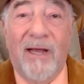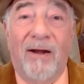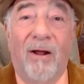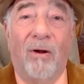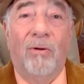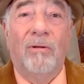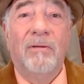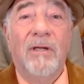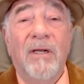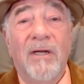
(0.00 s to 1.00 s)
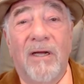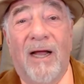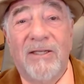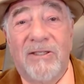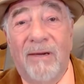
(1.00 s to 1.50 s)
that whole
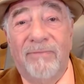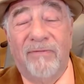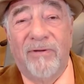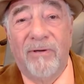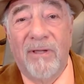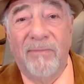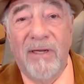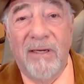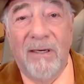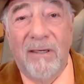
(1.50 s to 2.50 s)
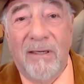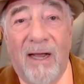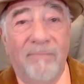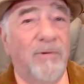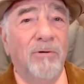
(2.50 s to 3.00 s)
concept if they're in the media.
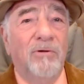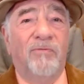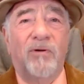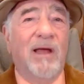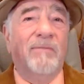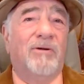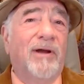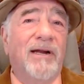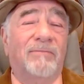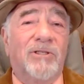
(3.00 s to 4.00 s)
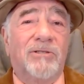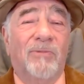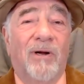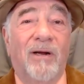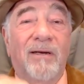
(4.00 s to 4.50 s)
I'm beautiful, I'm great, I'm
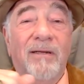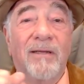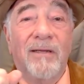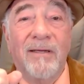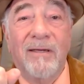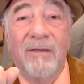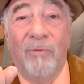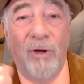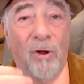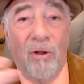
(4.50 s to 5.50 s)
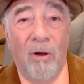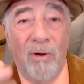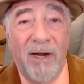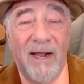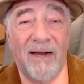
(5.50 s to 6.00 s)
smart. We all go
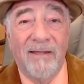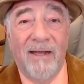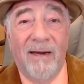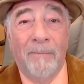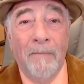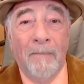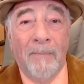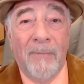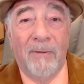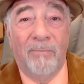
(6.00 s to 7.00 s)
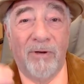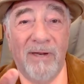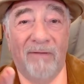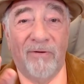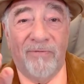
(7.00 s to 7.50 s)
in and out of that. But
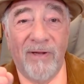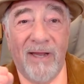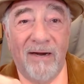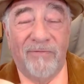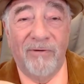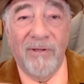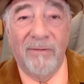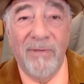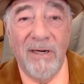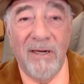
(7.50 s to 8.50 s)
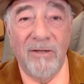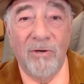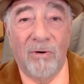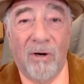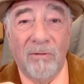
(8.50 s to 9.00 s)
never forget if you're in the media,
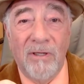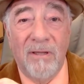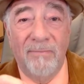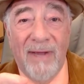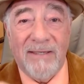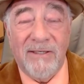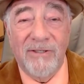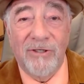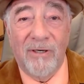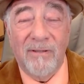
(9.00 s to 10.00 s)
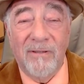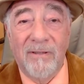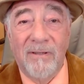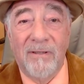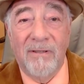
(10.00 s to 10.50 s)
you are only the messenger,
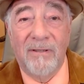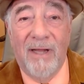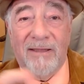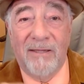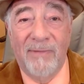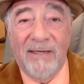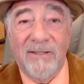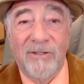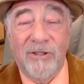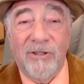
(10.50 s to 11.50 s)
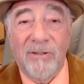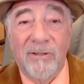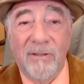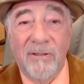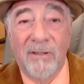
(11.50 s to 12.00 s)
not the message.
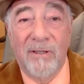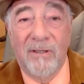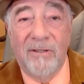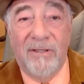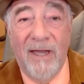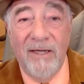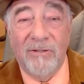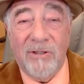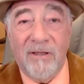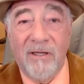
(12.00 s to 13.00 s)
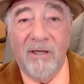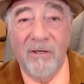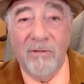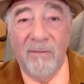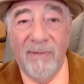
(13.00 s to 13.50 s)
The day you start thinking
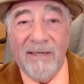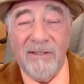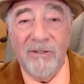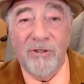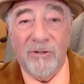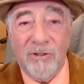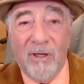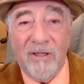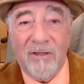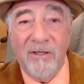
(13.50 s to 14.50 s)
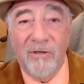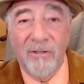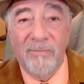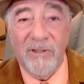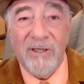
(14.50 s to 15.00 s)
you're the message, you'll start to think you're
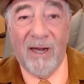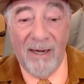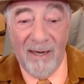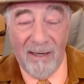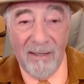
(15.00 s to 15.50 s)
the Messiah.